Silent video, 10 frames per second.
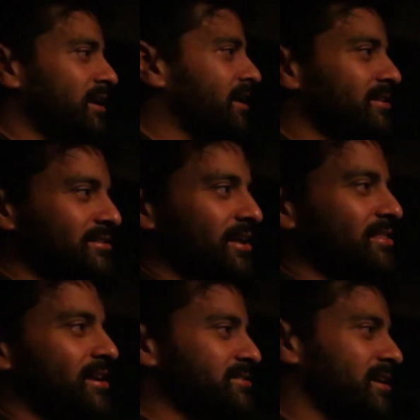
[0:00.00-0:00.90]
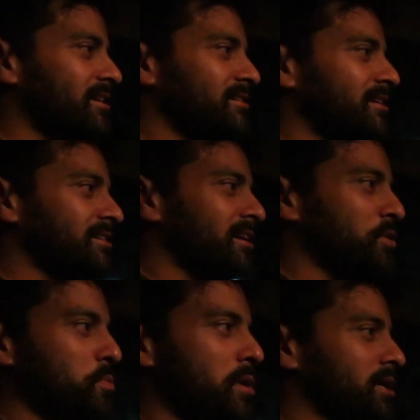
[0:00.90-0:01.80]
and and that's kind of like an
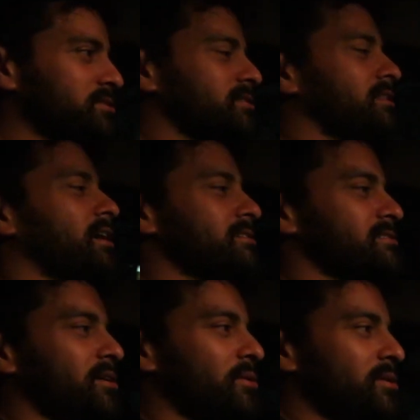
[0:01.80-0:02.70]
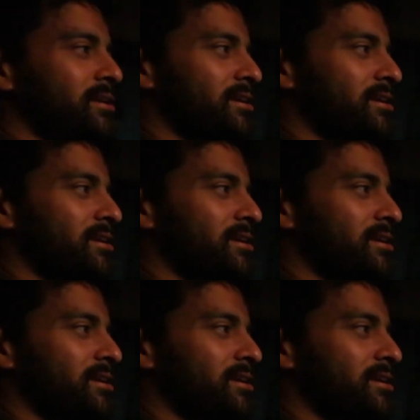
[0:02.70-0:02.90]
homage to that. So,